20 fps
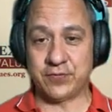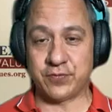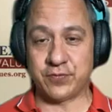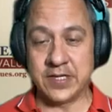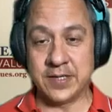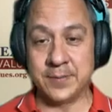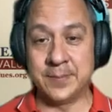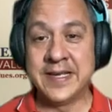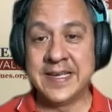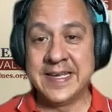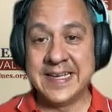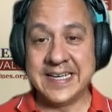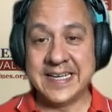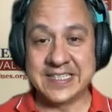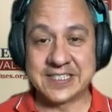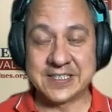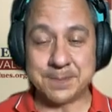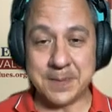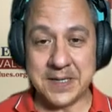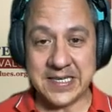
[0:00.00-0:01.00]
about freedom.
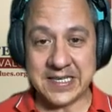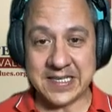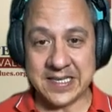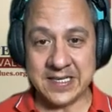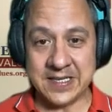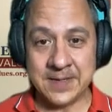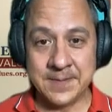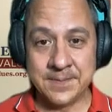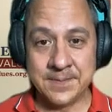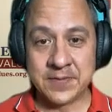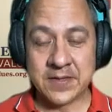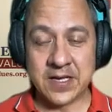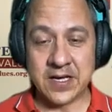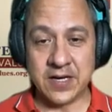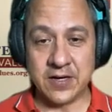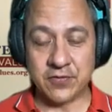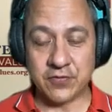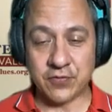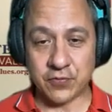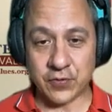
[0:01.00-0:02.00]
And speaking
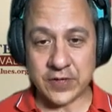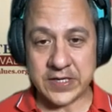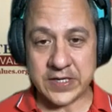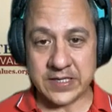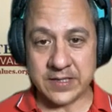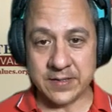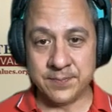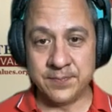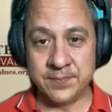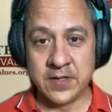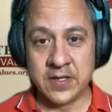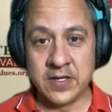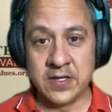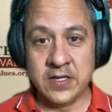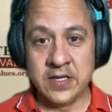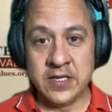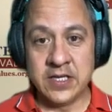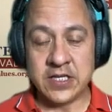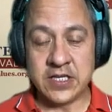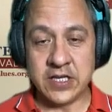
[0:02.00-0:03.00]
of freedom,
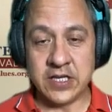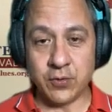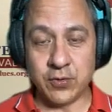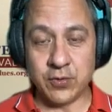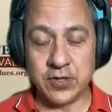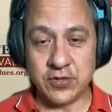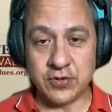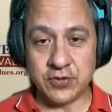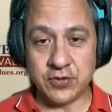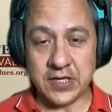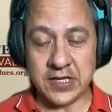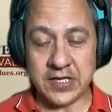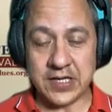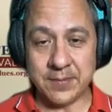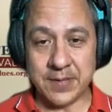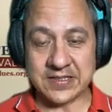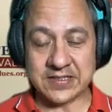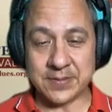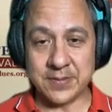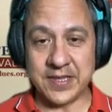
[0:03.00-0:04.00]
when you think
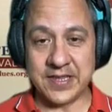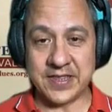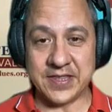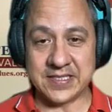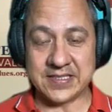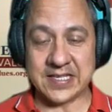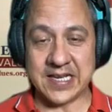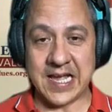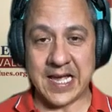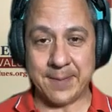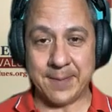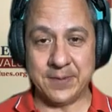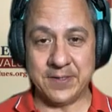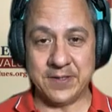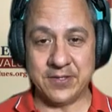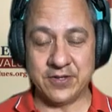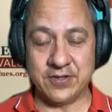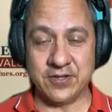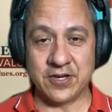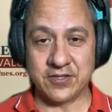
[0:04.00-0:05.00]
about some of the things that
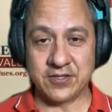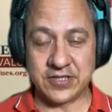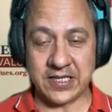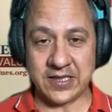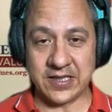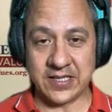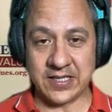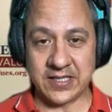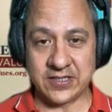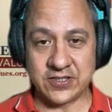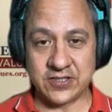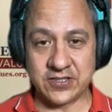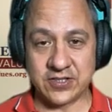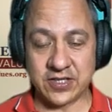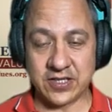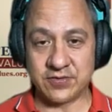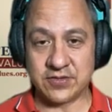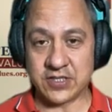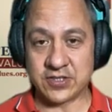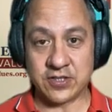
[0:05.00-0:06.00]
happened during our state
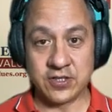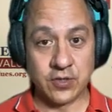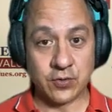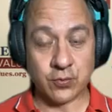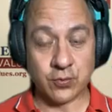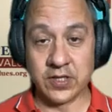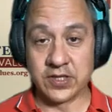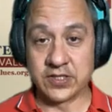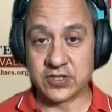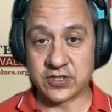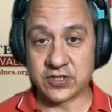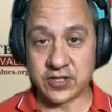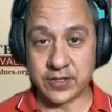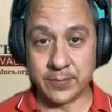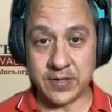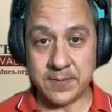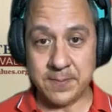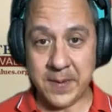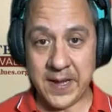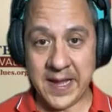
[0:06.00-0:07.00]
legislative session,
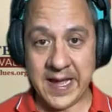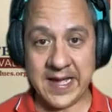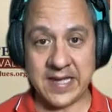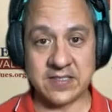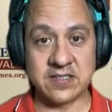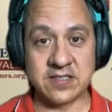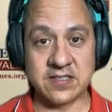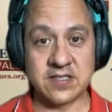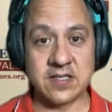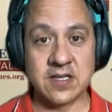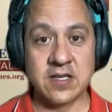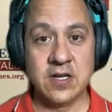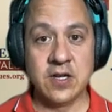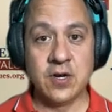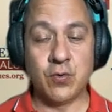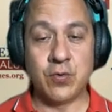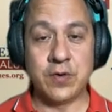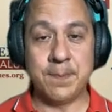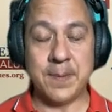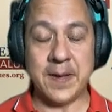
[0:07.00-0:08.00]
religious liberty passed.
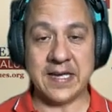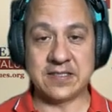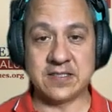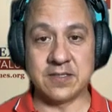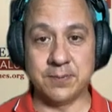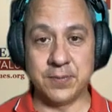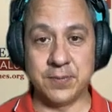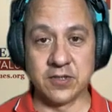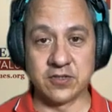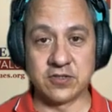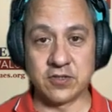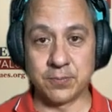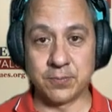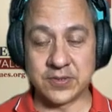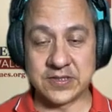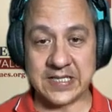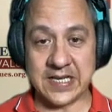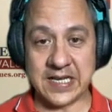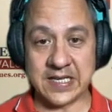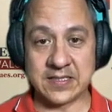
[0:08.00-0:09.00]
We passed a
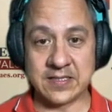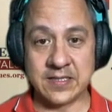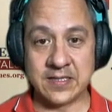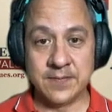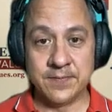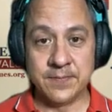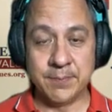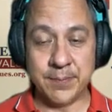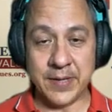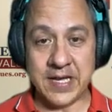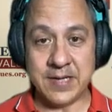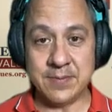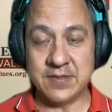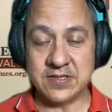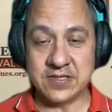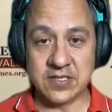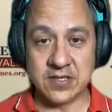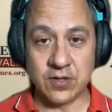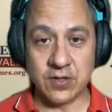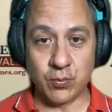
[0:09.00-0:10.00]
bill to protect
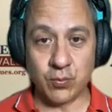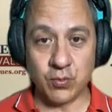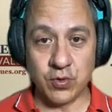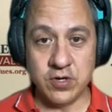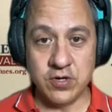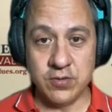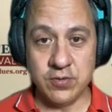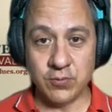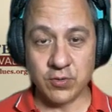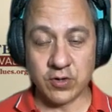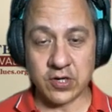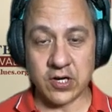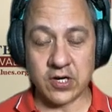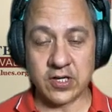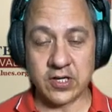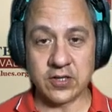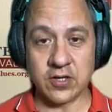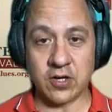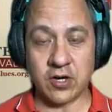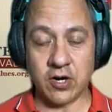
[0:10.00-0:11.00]
babies in the
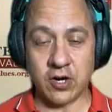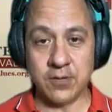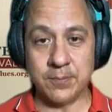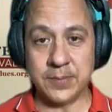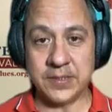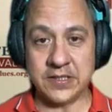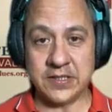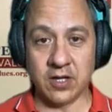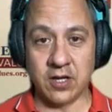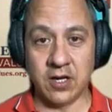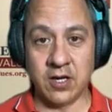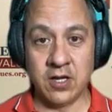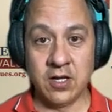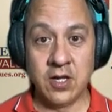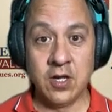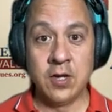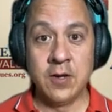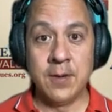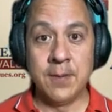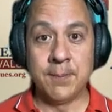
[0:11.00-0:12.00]
womb regarding the heartbeat
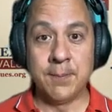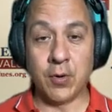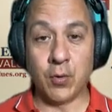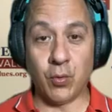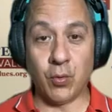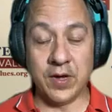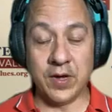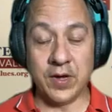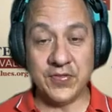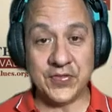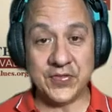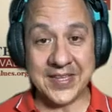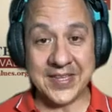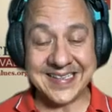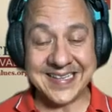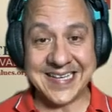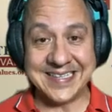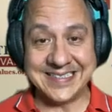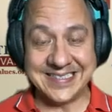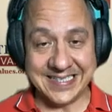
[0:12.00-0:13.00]
law. But
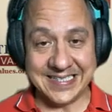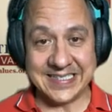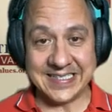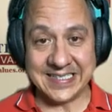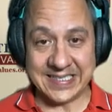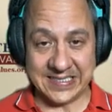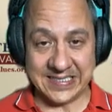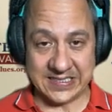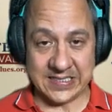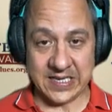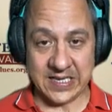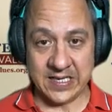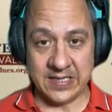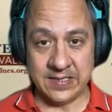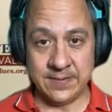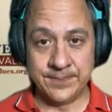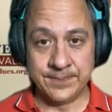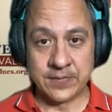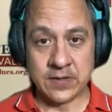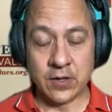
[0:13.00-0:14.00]
one thing that didn't
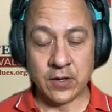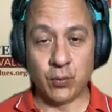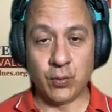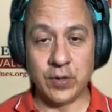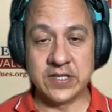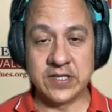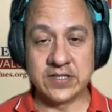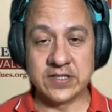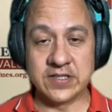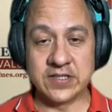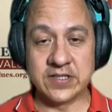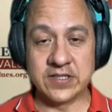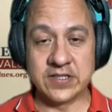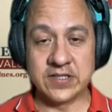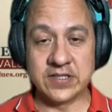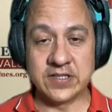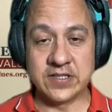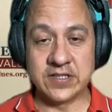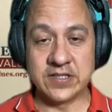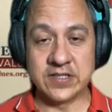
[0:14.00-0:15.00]
get done
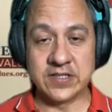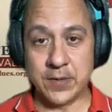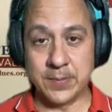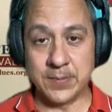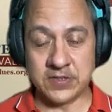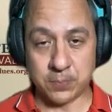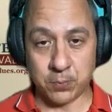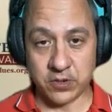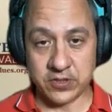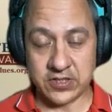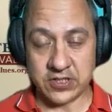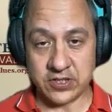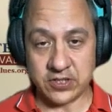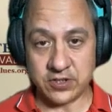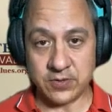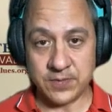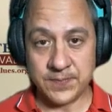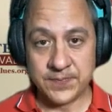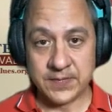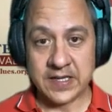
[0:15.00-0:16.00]
was the Save Women's
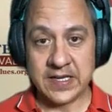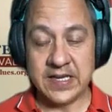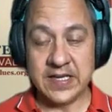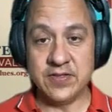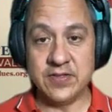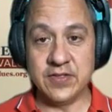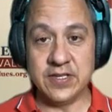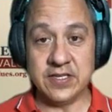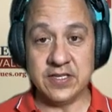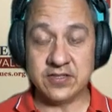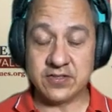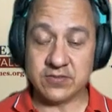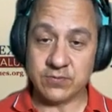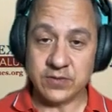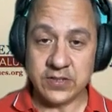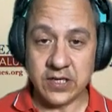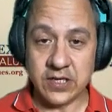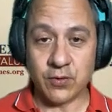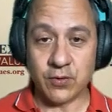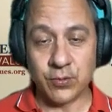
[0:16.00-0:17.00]
Sports issue. In
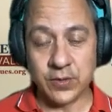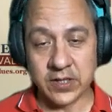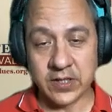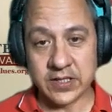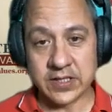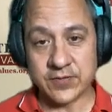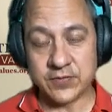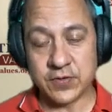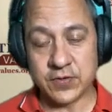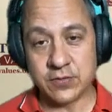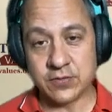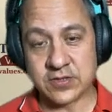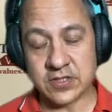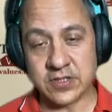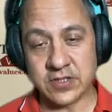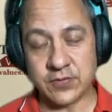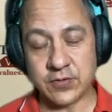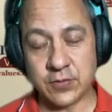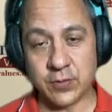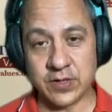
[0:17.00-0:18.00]
this, really,
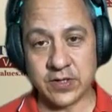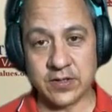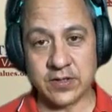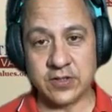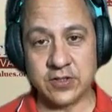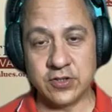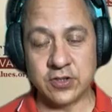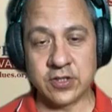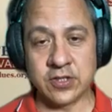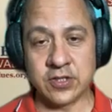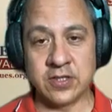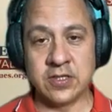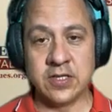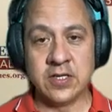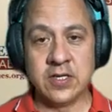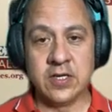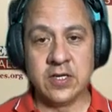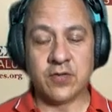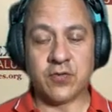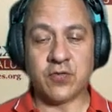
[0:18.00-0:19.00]
if you want to,
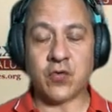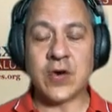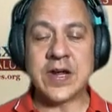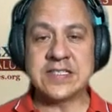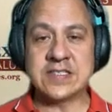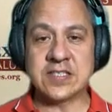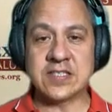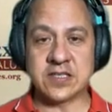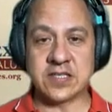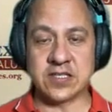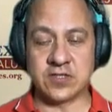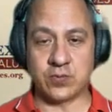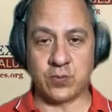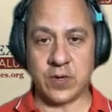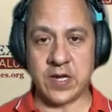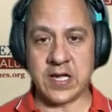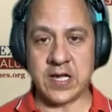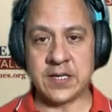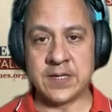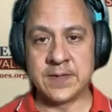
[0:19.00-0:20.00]
you could phrase
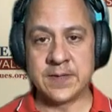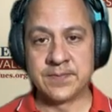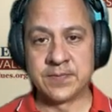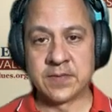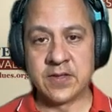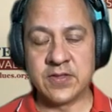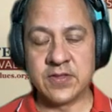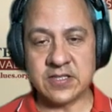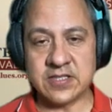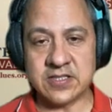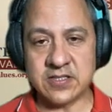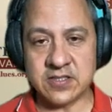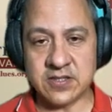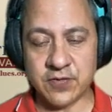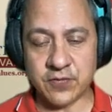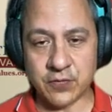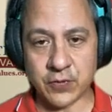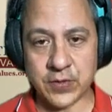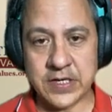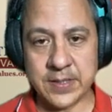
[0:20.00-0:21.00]
it this way.
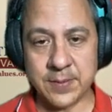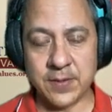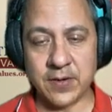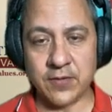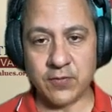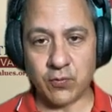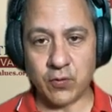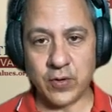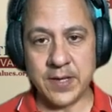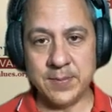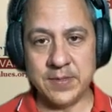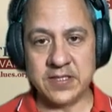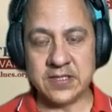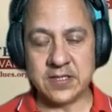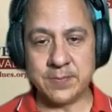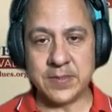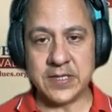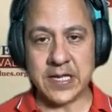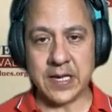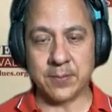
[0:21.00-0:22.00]
This is the freedom of
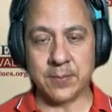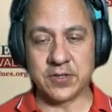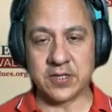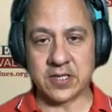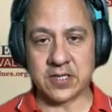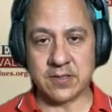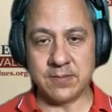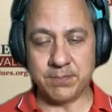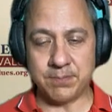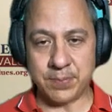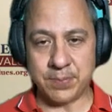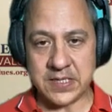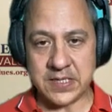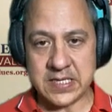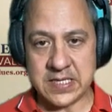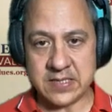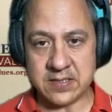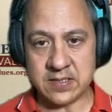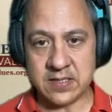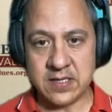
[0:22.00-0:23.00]
women to be able to
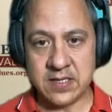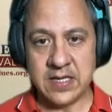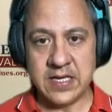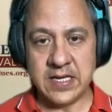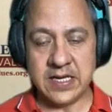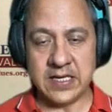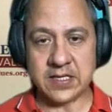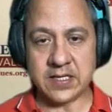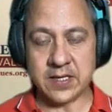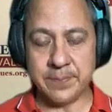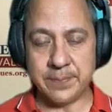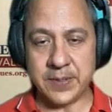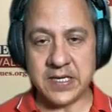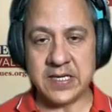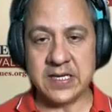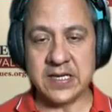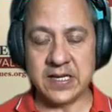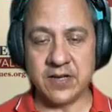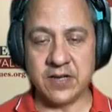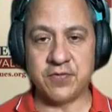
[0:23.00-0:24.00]
compete
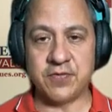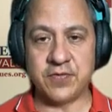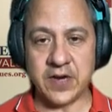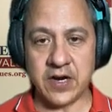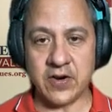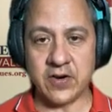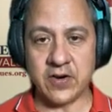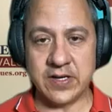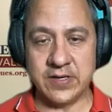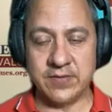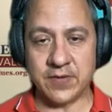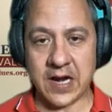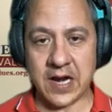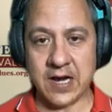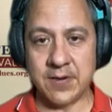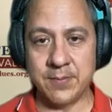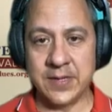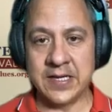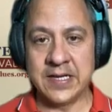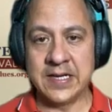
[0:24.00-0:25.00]
in a fair
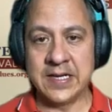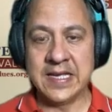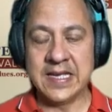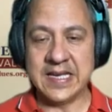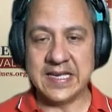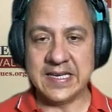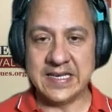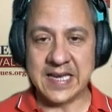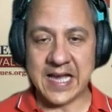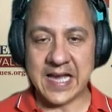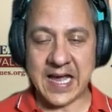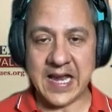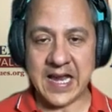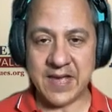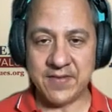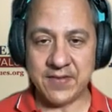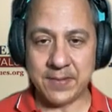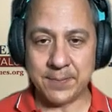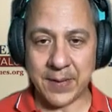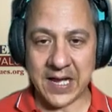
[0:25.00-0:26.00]
environment and
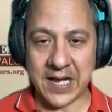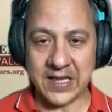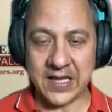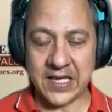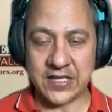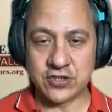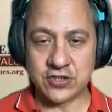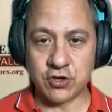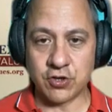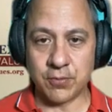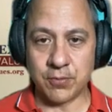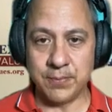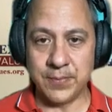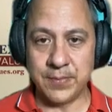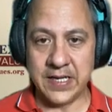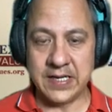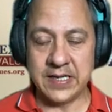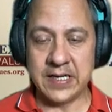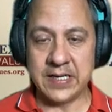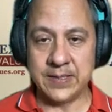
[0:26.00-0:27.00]
not having
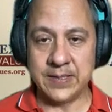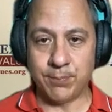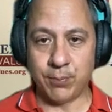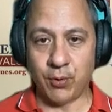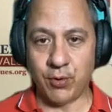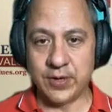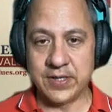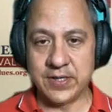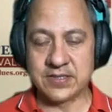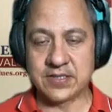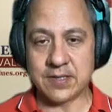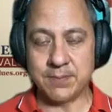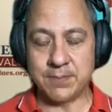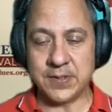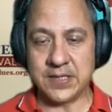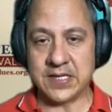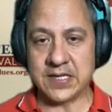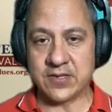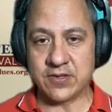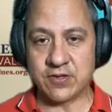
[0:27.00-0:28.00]
biological men and
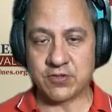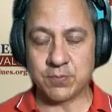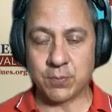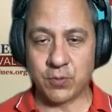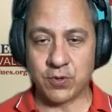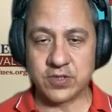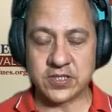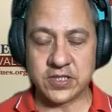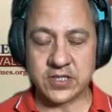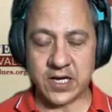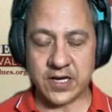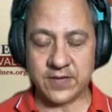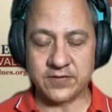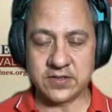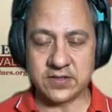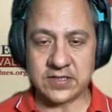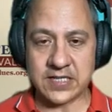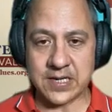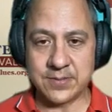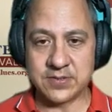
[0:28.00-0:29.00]
boys competing in their
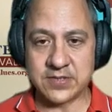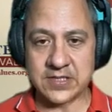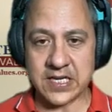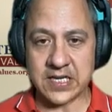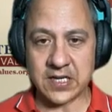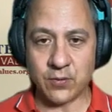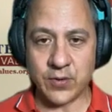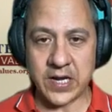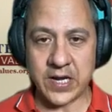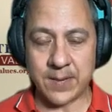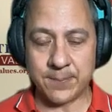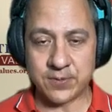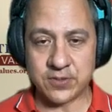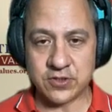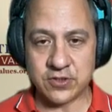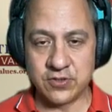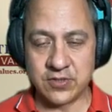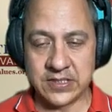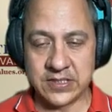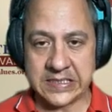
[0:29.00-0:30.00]
sports and oftentimes taking
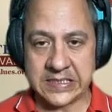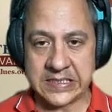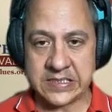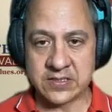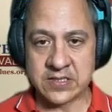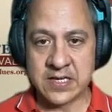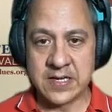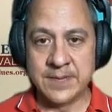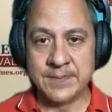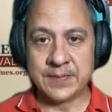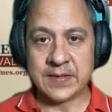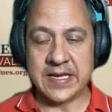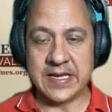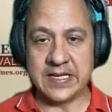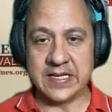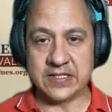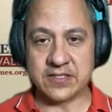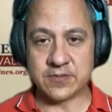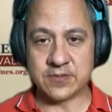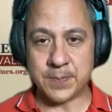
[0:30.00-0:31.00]
away opportunities
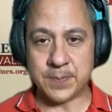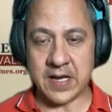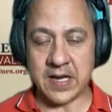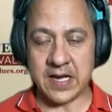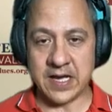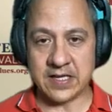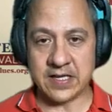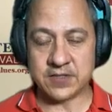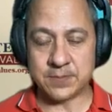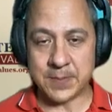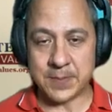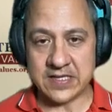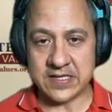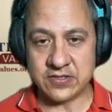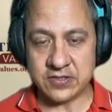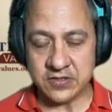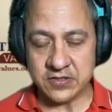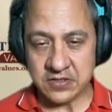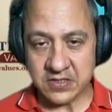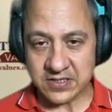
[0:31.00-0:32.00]
and
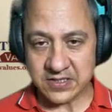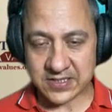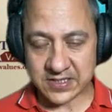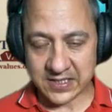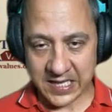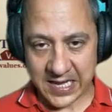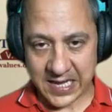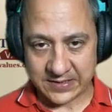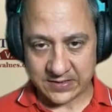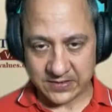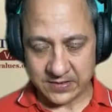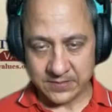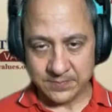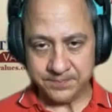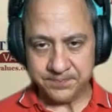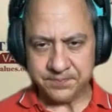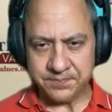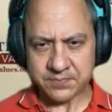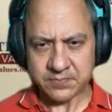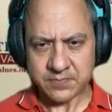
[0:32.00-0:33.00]
spaces and slots
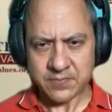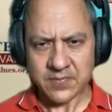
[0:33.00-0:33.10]
and